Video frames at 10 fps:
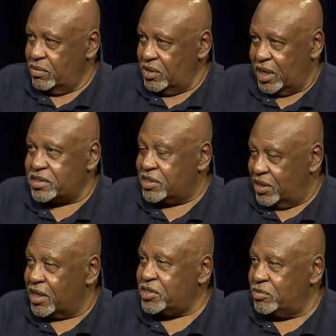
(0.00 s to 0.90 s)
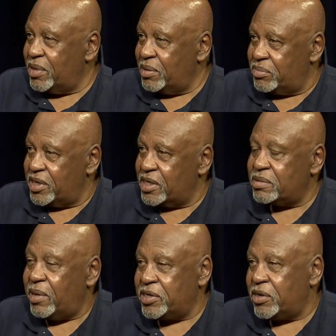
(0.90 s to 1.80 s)
we'd like to talk to you about
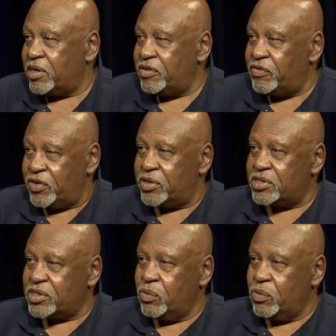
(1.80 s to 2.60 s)
being minority affairs,